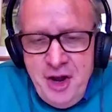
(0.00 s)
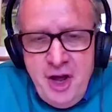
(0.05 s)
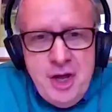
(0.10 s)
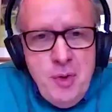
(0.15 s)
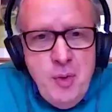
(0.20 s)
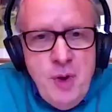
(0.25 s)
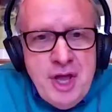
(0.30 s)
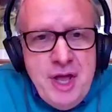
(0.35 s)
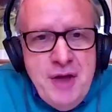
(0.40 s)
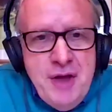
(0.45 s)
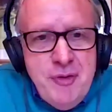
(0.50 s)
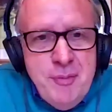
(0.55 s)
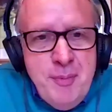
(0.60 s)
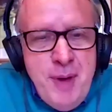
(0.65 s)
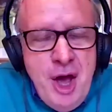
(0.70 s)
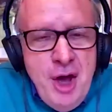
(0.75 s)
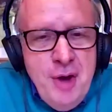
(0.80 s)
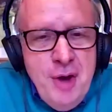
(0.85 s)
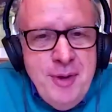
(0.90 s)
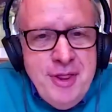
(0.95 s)
you working from
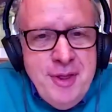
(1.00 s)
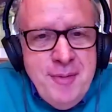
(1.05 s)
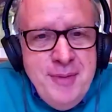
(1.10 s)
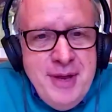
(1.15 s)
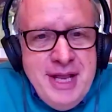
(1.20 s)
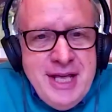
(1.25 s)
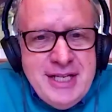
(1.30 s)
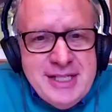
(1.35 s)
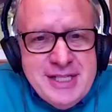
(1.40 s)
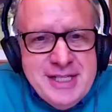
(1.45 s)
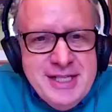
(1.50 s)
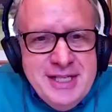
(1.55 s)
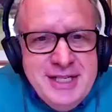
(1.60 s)
home at the minute?